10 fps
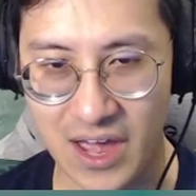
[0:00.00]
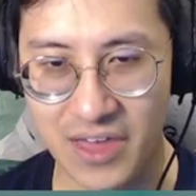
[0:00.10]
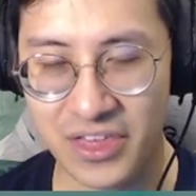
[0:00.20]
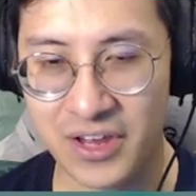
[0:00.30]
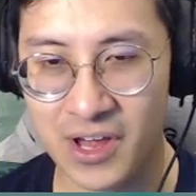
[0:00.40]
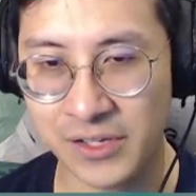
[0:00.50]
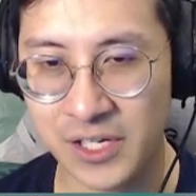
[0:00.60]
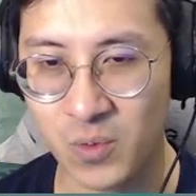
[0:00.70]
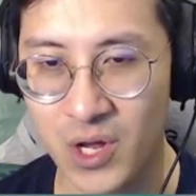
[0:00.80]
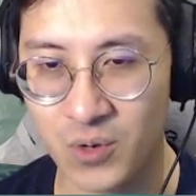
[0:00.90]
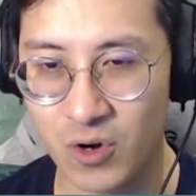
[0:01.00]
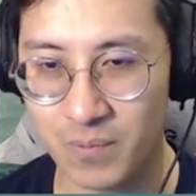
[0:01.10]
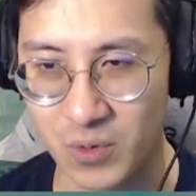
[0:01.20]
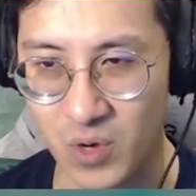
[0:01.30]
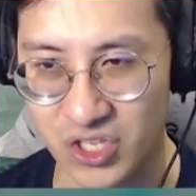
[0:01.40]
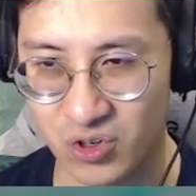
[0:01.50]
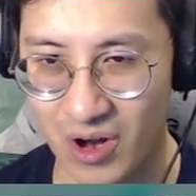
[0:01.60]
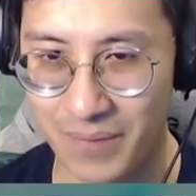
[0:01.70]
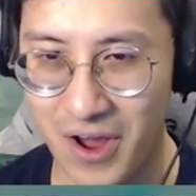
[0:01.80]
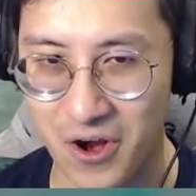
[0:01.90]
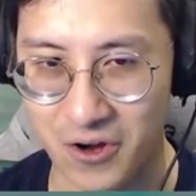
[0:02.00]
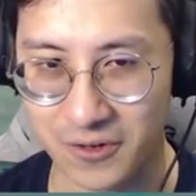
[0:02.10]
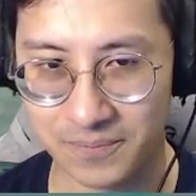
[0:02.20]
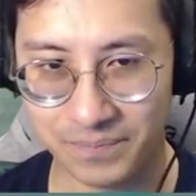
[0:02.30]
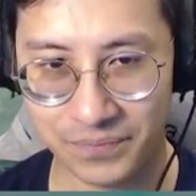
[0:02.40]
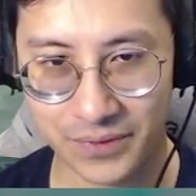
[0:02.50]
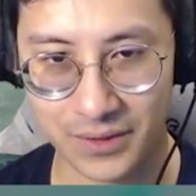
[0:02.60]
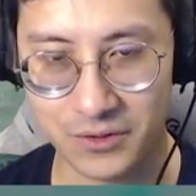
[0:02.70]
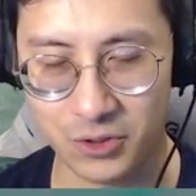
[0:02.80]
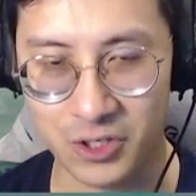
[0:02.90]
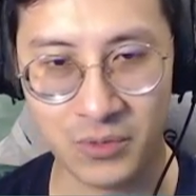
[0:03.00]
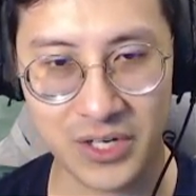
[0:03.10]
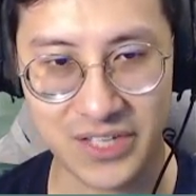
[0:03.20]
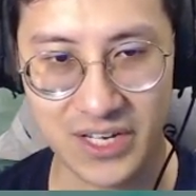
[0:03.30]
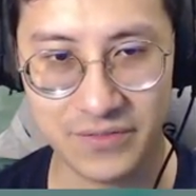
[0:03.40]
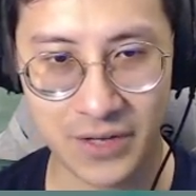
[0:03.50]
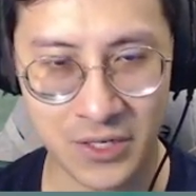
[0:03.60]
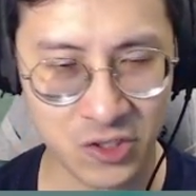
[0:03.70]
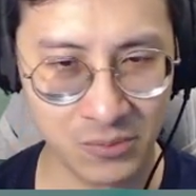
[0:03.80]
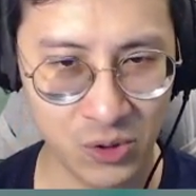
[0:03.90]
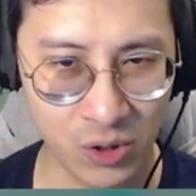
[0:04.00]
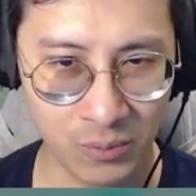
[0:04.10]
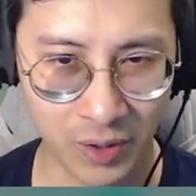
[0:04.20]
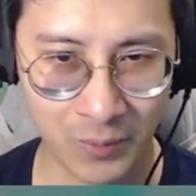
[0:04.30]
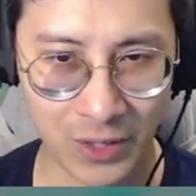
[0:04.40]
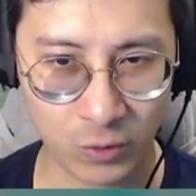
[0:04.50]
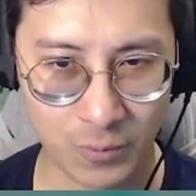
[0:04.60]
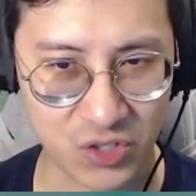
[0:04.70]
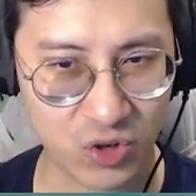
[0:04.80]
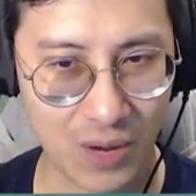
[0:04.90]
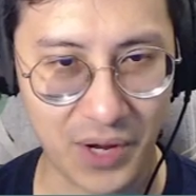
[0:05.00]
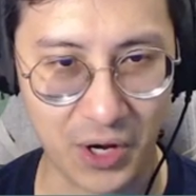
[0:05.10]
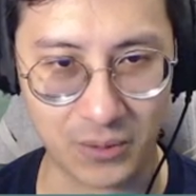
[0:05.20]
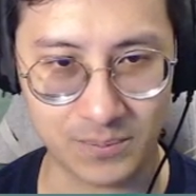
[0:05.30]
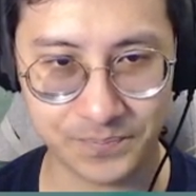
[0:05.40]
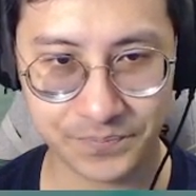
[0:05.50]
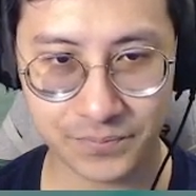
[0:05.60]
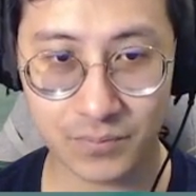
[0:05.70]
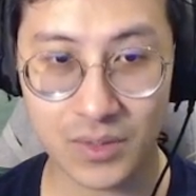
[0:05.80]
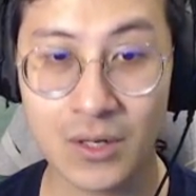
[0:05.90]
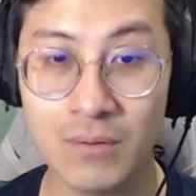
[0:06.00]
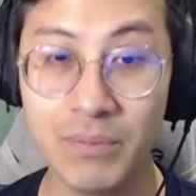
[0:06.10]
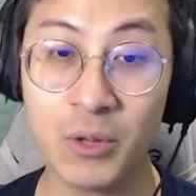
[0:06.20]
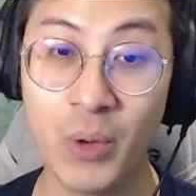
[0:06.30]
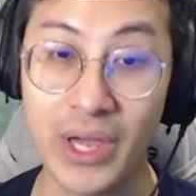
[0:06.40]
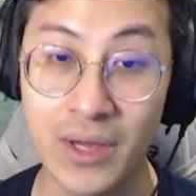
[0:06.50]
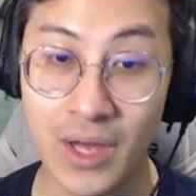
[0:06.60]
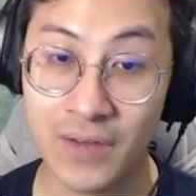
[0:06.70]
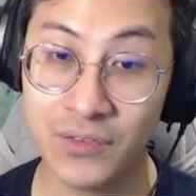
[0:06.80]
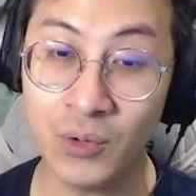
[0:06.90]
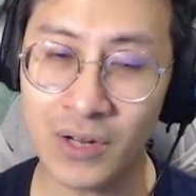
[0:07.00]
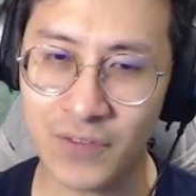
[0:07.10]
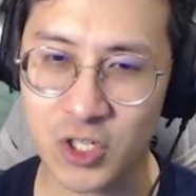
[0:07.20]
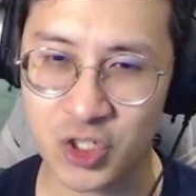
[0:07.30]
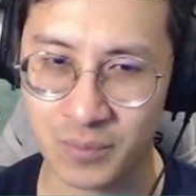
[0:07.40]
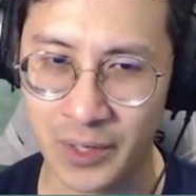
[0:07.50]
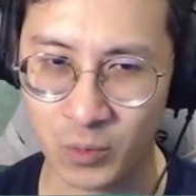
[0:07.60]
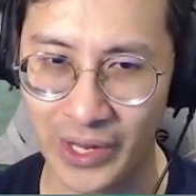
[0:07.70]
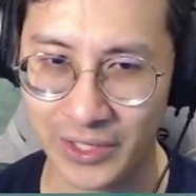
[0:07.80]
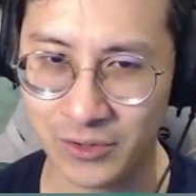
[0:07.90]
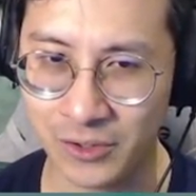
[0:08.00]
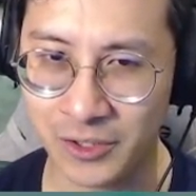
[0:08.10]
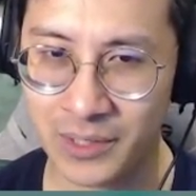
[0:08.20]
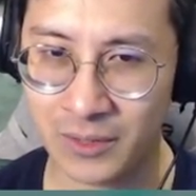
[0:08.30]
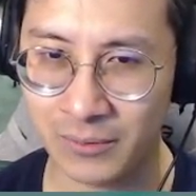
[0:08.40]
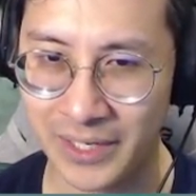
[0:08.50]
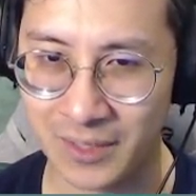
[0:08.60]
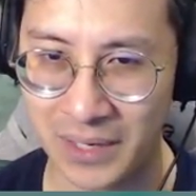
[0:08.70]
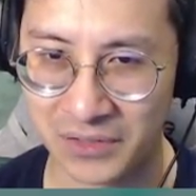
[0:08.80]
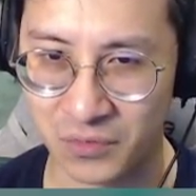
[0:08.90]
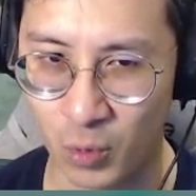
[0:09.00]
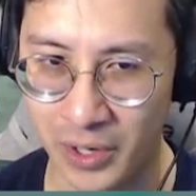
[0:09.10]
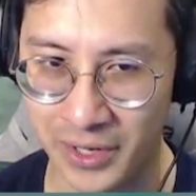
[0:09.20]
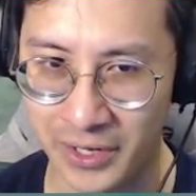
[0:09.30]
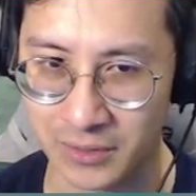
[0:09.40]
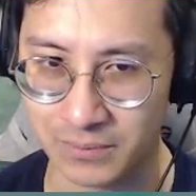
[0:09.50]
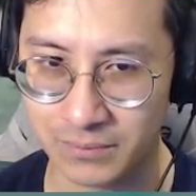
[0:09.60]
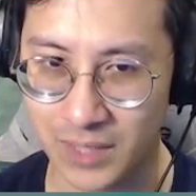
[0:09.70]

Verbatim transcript: I think I'll need one rope and one scrap iron. You heard him right, Dave. Enter a blue hole and bring back rope and scrap iron. By the way, if you run out of oxygen midway, you'll only be able to make it back with one item.